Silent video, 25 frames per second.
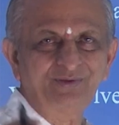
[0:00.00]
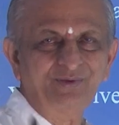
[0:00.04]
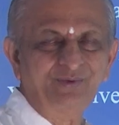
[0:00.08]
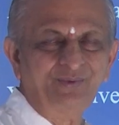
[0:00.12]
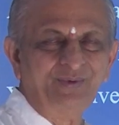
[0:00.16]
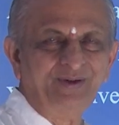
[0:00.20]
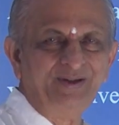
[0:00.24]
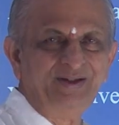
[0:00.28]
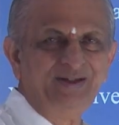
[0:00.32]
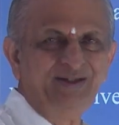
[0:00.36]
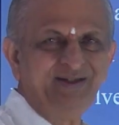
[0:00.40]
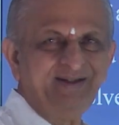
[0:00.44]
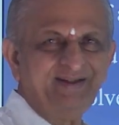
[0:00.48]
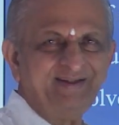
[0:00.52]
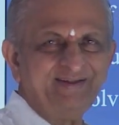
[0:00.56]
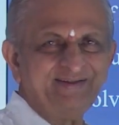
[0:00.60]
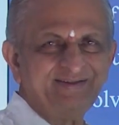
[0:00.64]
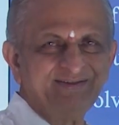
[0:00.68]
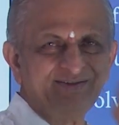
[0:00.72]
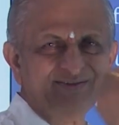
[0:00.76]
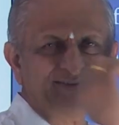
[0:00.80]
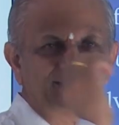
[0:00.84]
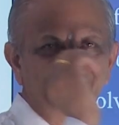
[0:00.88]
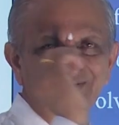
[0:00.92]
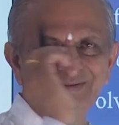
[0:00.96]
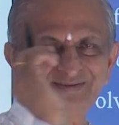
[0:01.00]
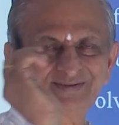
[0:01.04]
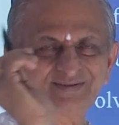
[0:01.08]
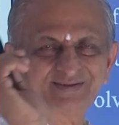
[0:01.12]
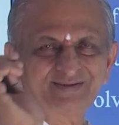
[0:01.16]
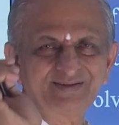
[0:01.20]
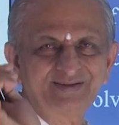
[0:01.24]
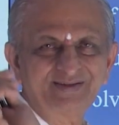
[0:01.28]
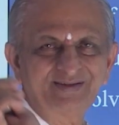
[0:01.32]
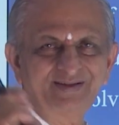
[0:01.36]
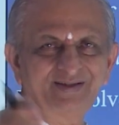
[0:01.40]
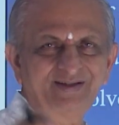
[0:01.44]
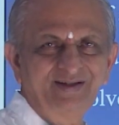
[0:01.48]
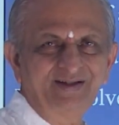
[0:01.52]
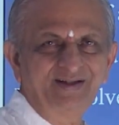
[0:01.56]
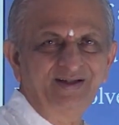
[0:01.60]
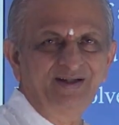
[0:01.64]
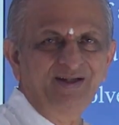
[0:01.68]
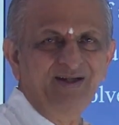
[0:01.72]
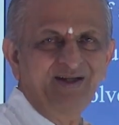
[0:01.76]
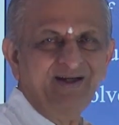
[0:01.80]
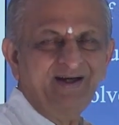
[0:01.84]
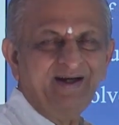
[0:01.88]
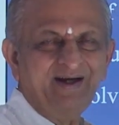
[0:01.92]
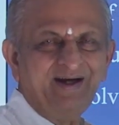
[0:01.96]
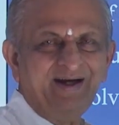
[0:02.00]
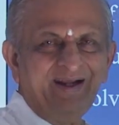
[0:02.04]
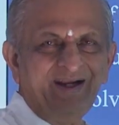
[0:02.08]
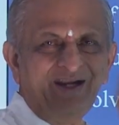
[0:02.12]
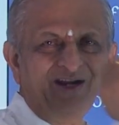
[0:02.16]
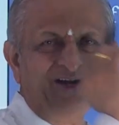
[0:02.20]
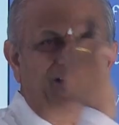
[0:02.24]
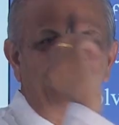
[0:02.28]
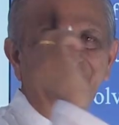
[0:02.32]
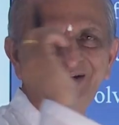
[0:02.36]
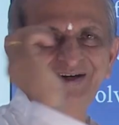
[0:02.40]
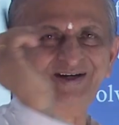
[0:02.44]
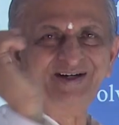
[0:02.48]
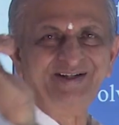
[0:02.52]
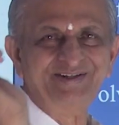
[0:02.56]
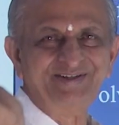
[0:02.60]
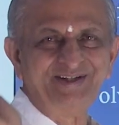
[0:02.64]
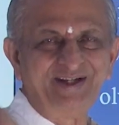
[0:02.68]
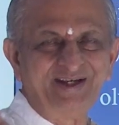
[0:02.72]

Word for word: One is along its